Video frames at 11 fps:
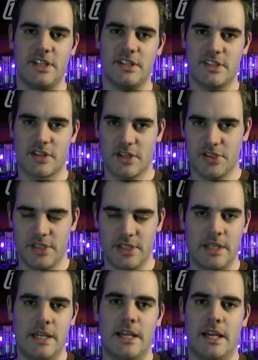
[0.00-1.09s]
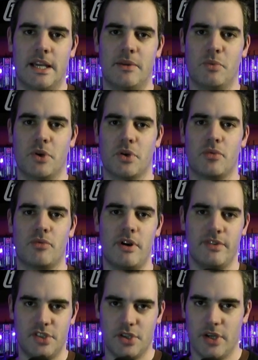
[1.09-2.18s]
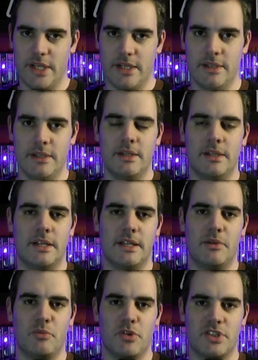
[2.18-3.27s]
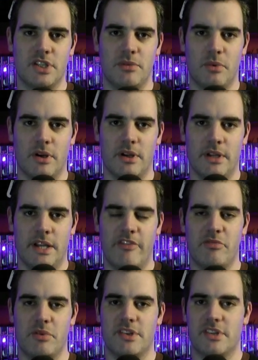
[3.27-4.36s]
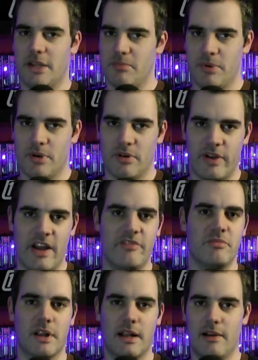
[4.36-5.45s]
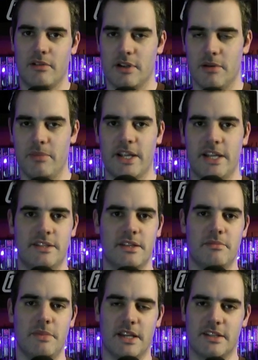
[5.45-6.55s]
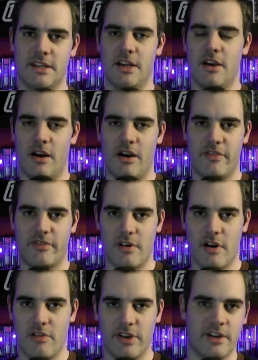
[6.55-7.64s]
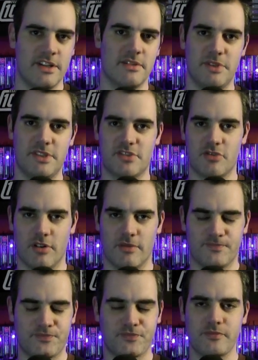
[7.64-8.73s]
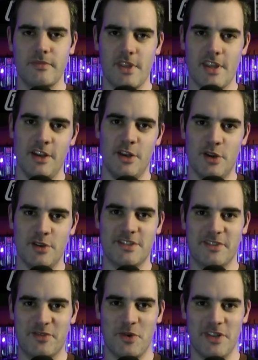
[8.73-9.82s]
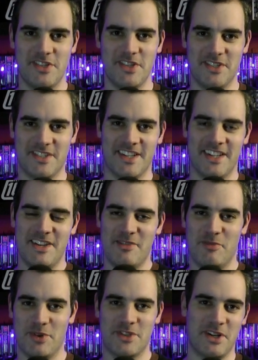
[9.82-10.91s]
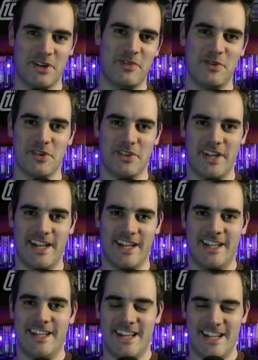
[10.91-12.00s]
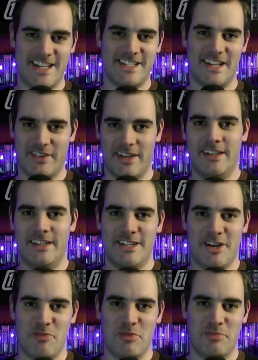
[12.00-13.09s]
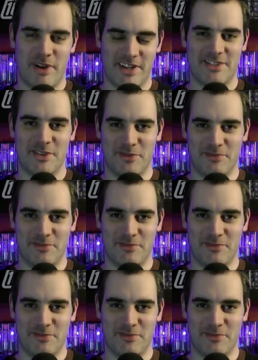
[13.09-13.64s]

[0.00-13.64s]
and discussion, and we're going to arrive in China and then we'll see what everybody's capable of. Have McLaren come back into the mix? Are Ferrari going to be strong? Lots of questions, more to look forward on that, and as ever, I'll be back soon.